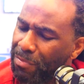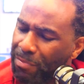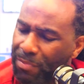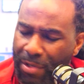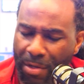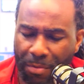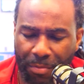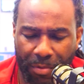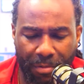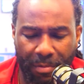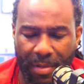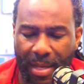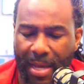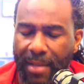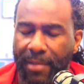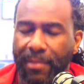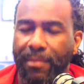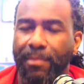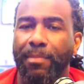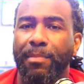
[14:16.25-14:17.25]
Don't do
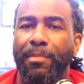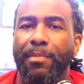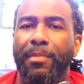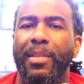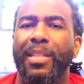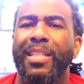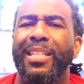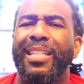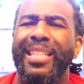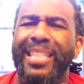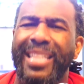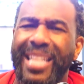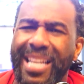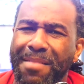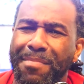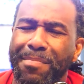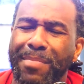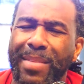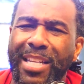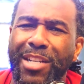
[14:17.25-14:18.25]
that.
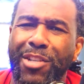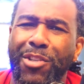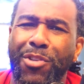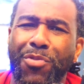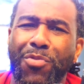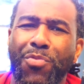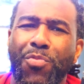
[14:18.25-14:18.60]
Let me do